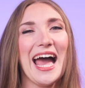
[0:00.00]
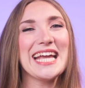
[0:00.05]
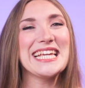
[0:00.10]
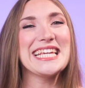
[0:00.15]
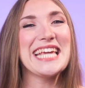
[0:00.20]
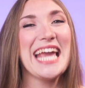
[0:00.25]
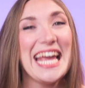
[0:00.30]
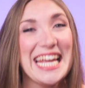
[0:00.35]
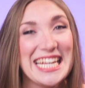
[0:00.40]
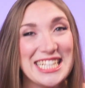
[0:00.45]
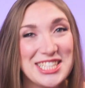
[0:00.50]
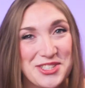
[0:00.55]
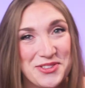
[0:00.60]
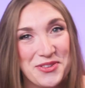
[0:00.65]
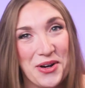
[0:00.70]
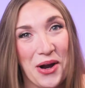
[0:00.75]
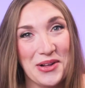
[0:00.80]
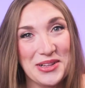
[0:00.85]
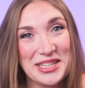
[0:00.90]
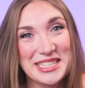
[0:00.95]
I can't
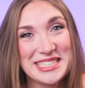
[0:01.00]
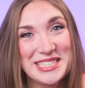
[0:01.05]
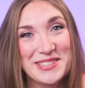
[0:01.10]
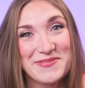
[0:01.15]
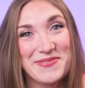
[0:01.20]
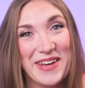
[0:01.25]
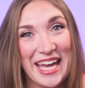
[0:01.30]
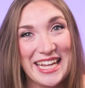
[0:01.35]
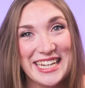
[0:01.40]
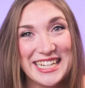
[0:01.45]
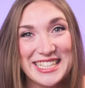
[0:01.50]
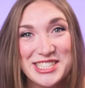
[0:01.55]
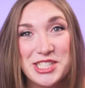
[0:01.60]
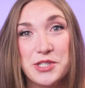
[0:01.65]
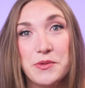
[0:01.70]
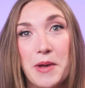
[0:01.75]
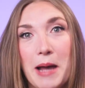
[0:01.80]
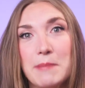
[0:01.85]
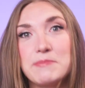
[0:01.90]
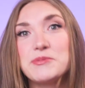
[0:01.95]
crawl into bed and
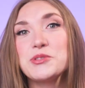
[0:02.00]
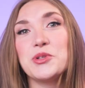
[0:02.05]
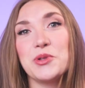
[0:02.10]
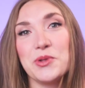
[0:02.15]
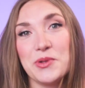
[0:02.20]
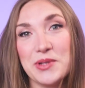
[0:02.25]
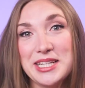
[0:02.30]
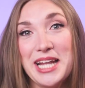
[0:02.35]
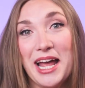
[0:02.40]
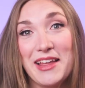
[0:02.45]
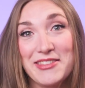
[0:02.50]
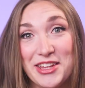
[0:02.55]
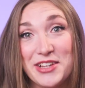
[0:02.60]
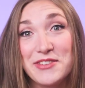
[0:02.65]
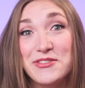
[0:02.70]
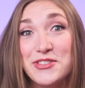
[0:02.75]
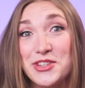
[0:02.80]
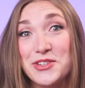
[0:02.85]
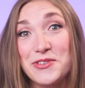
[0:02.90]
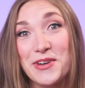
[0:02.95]
do absolutely nothing
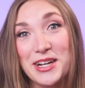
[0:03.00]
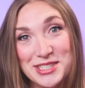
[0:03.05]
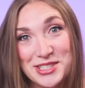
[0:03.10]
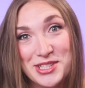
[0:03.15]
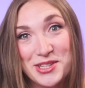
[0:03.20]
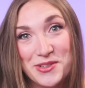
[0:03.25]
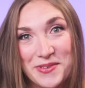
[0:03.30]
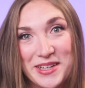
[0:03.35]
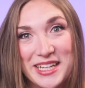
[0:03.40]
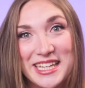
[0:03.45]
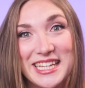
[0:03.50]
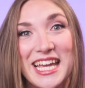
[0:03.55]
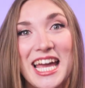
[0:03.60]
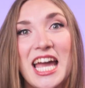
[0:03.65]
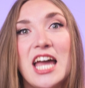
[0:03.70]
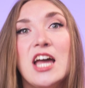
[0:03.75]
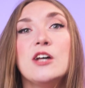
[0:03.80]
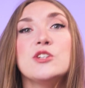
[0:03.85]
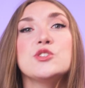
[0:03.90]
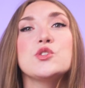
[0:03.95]
for the rest of the week,
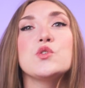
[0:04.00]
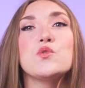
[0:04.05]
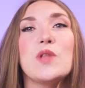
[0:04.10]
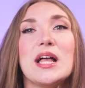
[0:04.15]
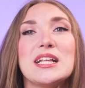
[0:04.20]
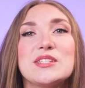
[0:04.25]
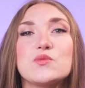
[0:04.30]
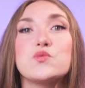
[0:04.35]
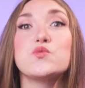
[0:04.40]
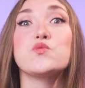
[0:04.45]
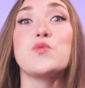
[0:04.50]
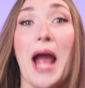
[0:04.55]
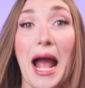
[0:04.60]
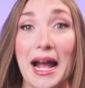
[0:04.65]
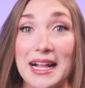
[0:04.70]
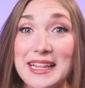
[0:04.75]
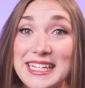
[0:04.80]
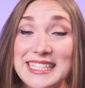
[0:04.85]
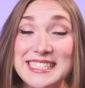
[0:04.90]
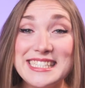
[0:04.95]
so let's
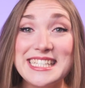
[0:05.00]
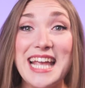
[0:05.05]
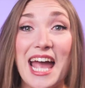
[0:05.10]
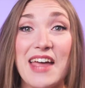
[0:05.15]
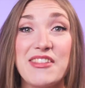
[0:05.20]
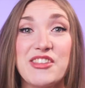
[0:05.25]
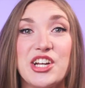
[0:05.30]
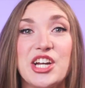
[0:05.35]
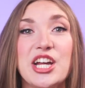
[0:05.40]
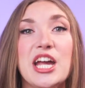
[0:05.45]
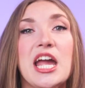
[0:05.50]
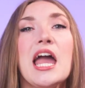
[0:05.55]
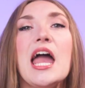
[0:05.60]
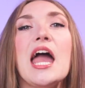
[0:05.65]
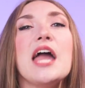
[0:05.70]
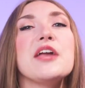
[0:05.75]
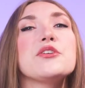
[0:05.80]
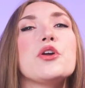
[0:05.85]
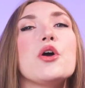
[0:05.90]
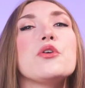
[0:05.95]
rally together
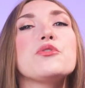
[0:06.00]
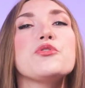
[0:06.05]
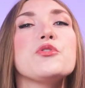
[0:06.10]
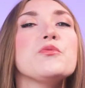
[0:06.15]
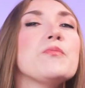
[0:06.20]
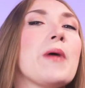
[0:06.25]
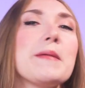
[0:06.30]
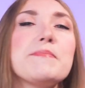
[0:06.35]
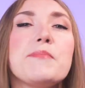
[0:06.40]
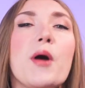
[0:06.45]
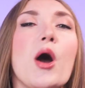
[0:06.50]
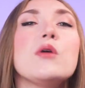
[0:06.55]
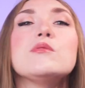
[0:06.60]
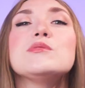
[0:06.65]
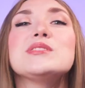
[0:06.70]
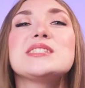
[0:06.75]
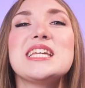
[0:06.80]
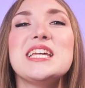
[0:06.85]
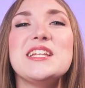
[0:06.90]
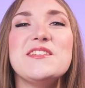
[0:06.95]
and go through my
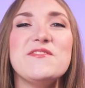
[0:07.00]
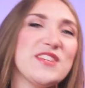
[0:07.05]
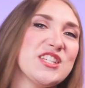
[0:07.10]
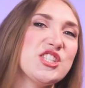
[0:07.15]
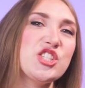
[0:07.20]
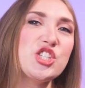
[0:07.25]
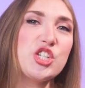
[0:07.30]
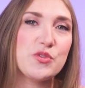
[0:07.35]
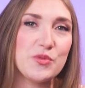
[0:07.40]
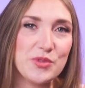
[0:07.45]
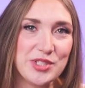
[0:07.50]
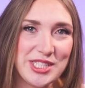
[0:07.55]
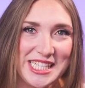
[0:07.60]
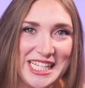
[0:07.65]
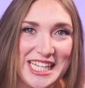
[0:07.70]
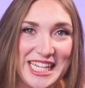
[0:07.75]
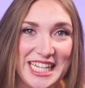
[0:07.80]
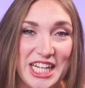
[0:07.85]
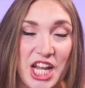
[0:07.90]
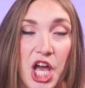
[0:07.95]
post-convention
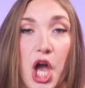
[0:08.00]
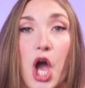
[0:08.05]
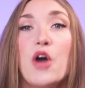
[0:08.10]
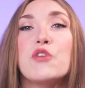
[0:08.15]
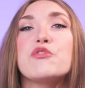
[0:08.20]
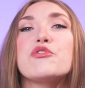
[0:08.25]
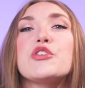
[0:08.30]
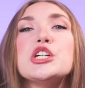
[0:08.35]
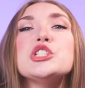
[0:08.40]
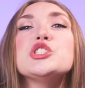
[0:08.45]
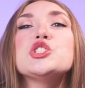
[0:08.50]
routine for